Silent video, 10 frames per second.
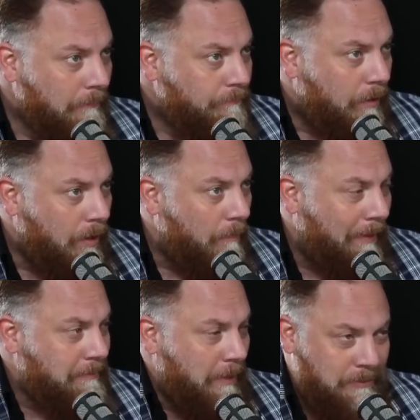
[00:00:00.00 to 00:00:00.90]
Yep. You know,
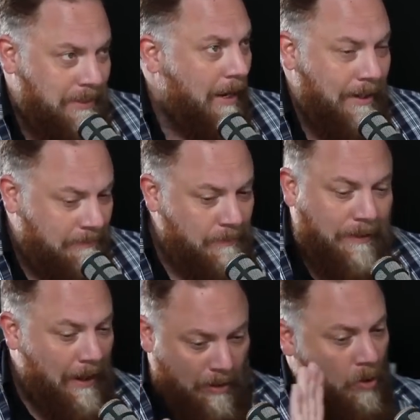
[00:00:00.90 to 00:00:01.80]
because they would stand next to
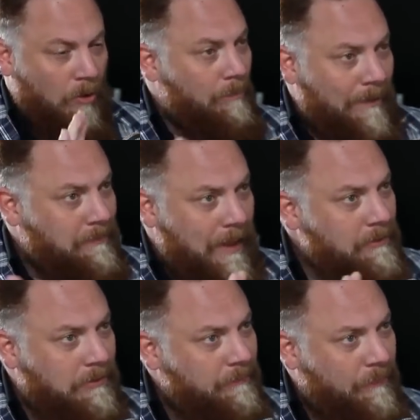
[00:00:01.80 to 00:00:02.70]
me and hold my
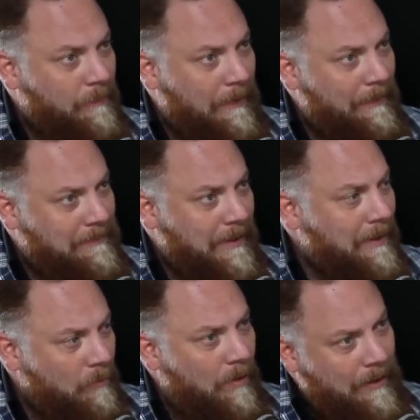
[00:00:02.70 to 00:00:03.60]
sections for me because I
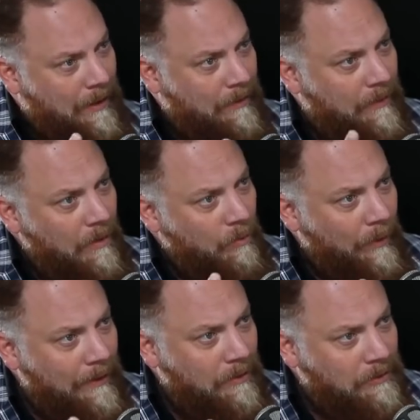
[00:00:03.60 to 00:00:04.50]
didn't want to get
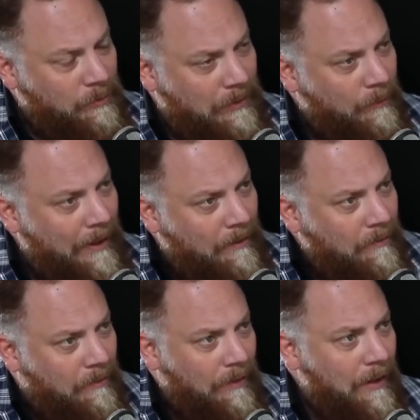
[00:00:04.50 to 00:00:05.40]
wrinkles with a
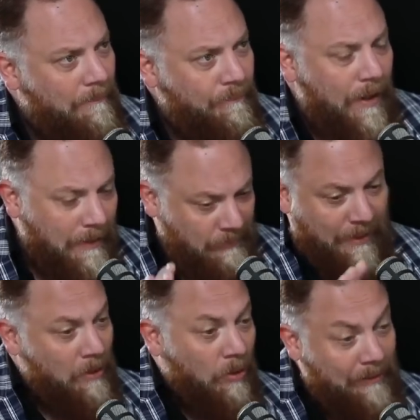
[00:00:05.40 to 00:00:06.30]
regular clip, mm-hmm. and so
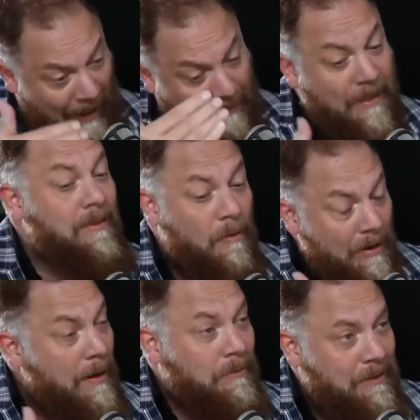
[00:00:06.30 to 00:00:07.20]
they'd hold it, and then they were
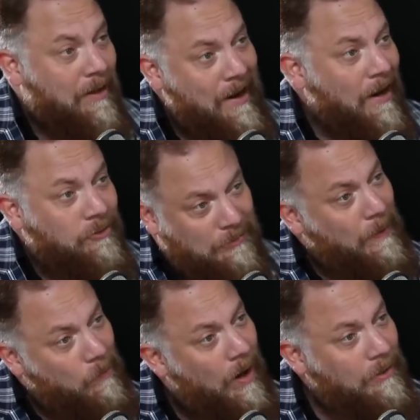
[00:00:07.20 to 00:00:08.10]
able to cut hair just
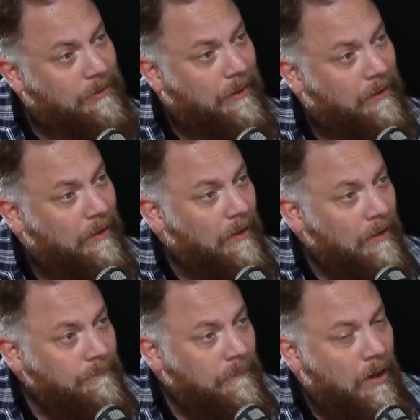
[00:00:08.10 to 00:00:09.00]
by watching.
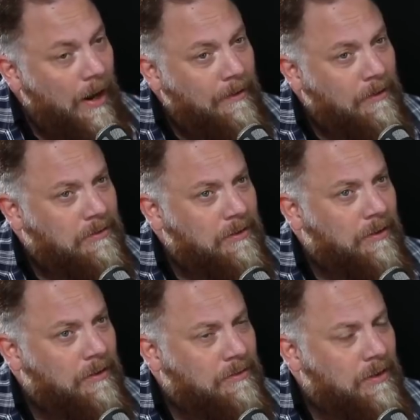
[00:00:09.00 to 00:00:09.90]
Yep. You know, and there's
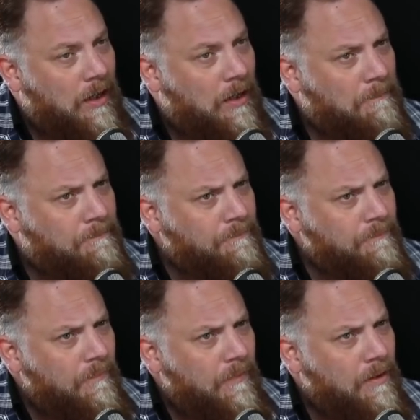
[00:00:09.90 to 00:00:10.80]
there's um
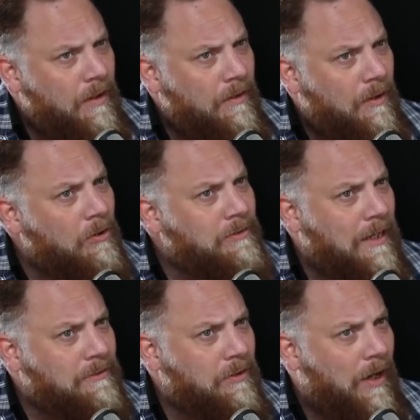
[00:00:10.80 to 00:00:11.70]
the the whole Sassoon.